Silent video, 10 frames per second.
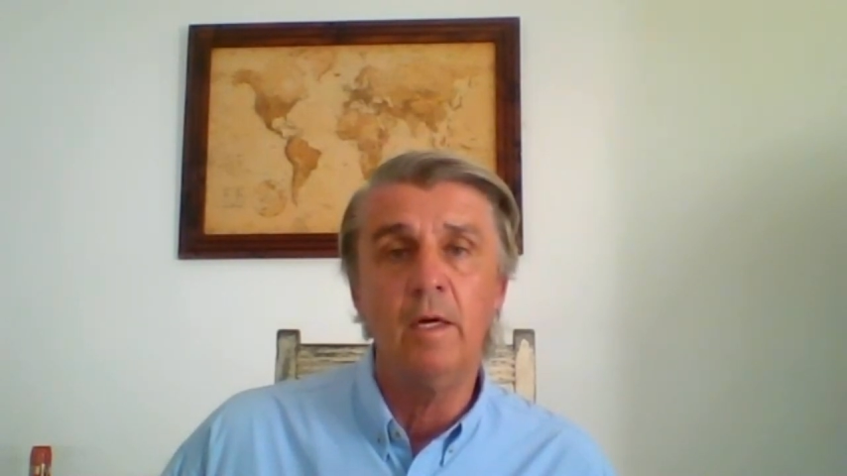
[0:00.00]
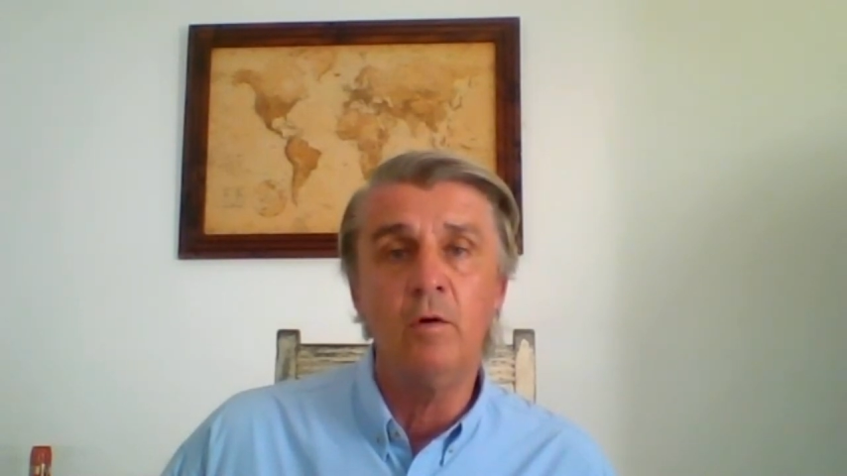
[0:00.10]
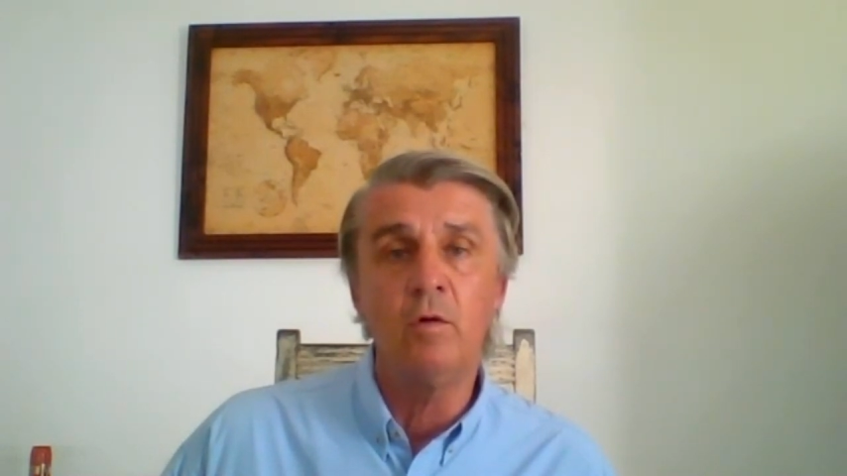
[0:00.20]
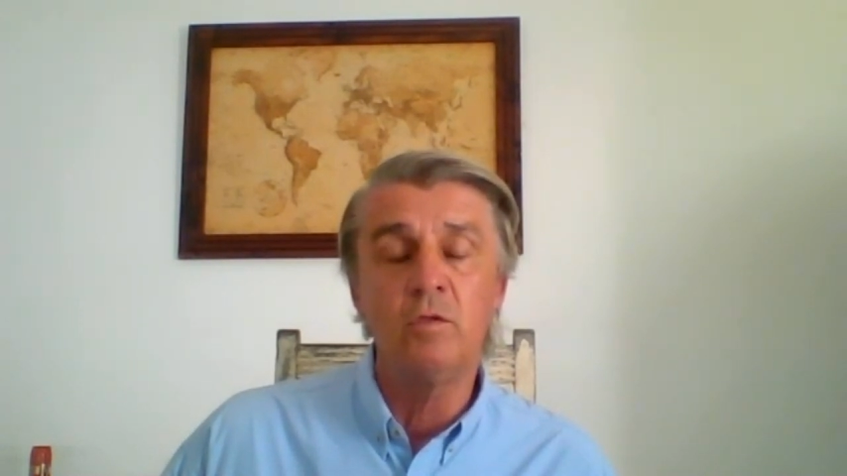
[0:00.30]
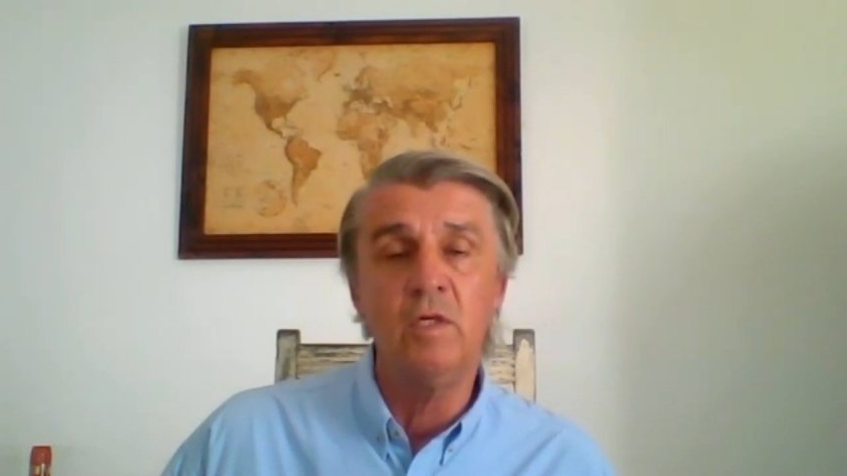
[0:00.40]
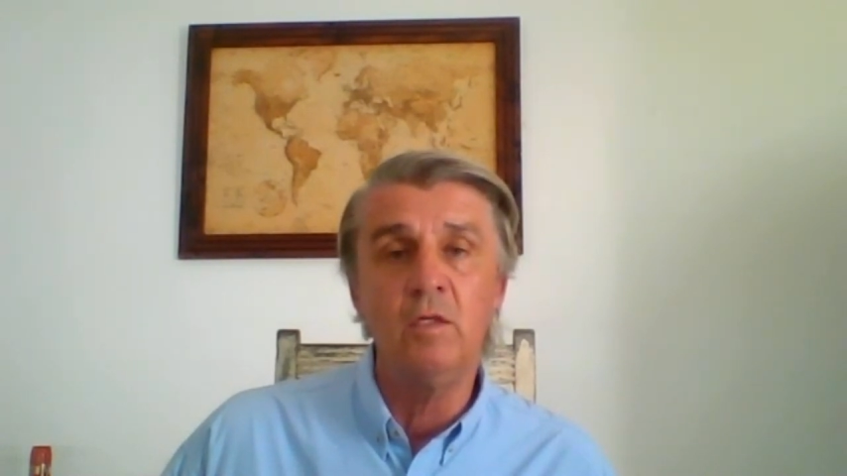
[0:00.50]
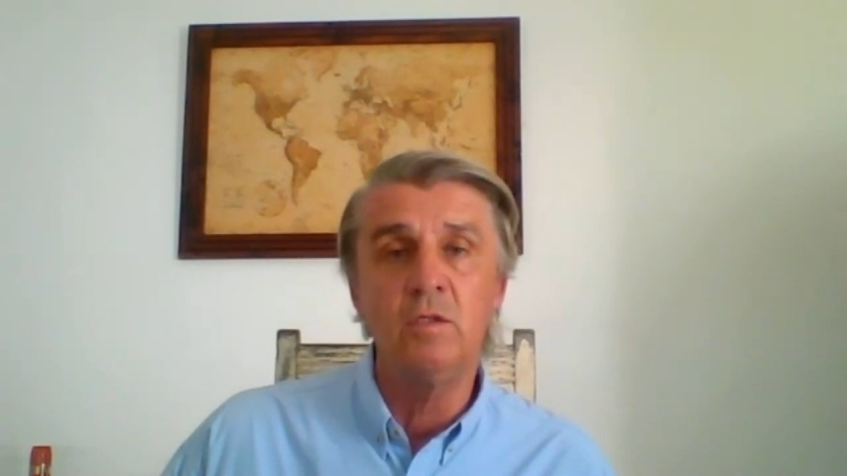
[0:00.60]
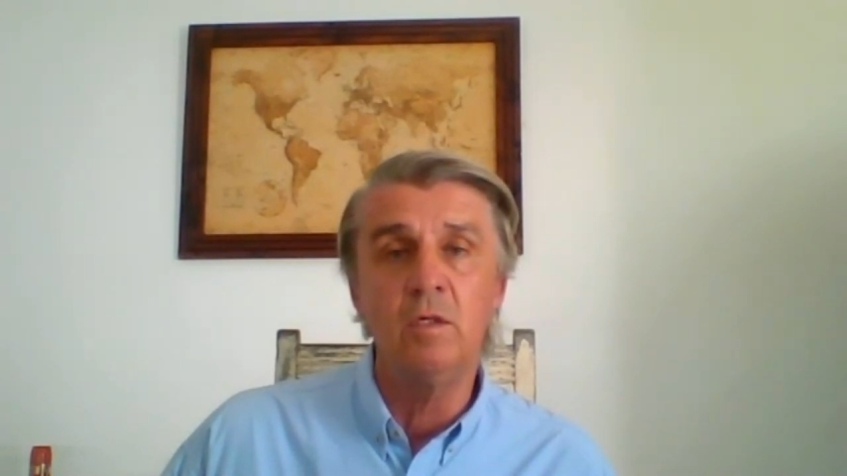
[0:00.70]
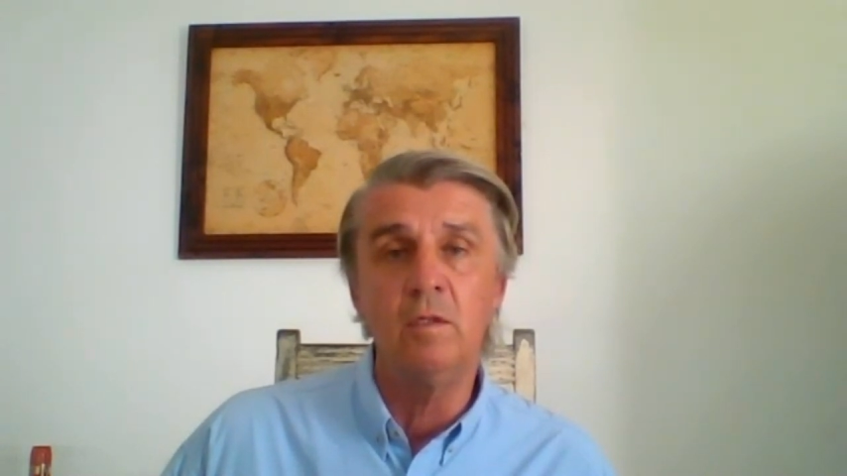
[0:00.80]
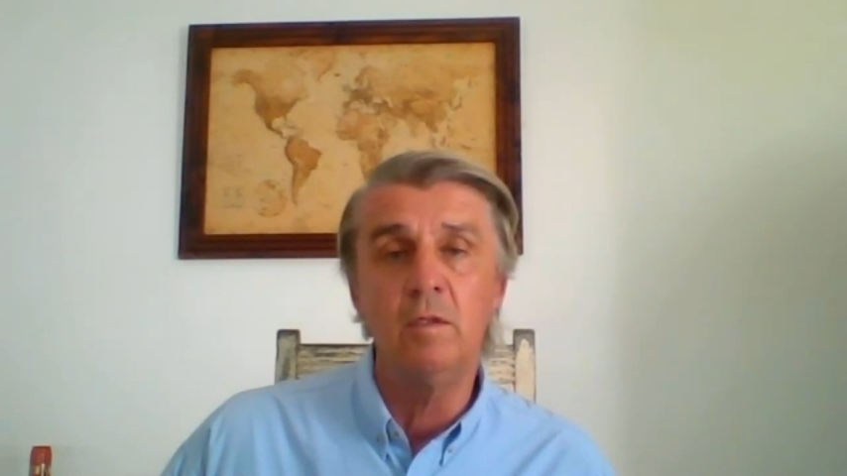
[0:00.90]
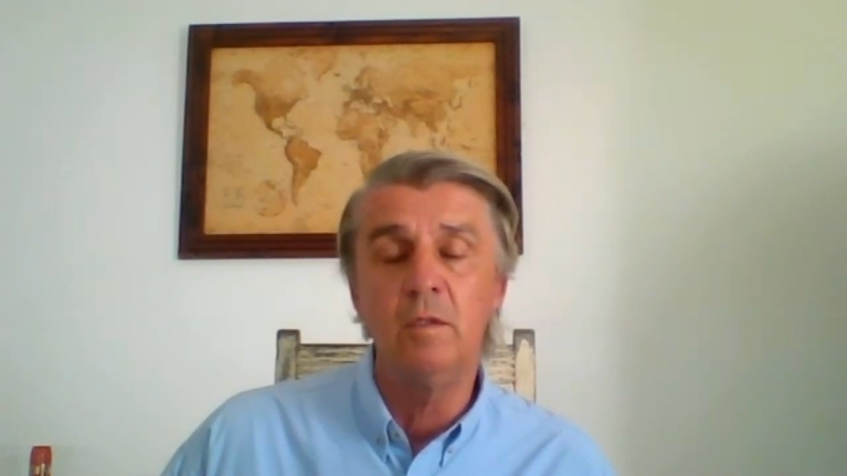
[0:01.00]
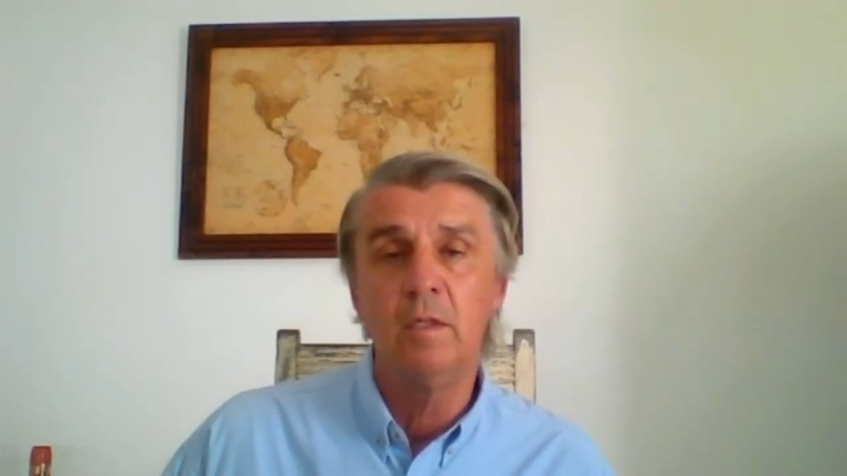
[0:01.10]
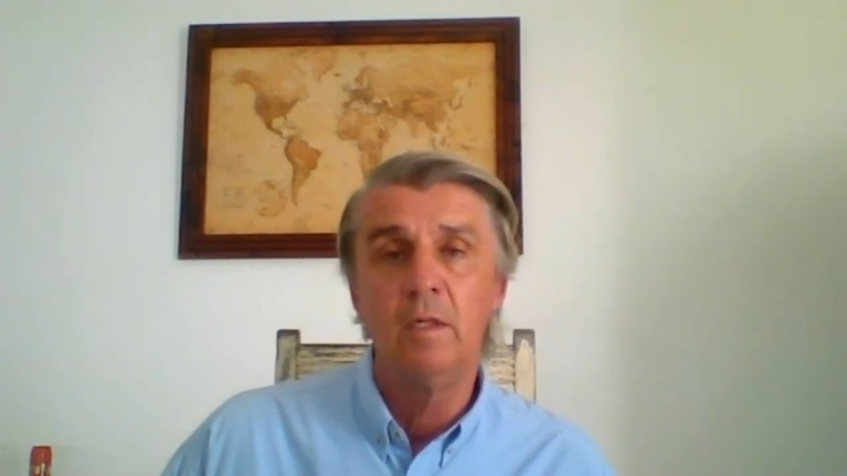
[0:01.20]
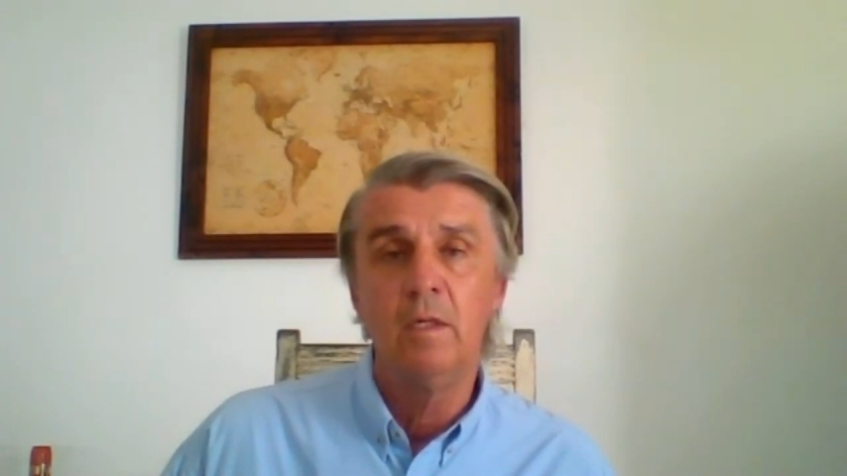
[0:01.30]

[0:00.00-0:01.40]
nonsensical.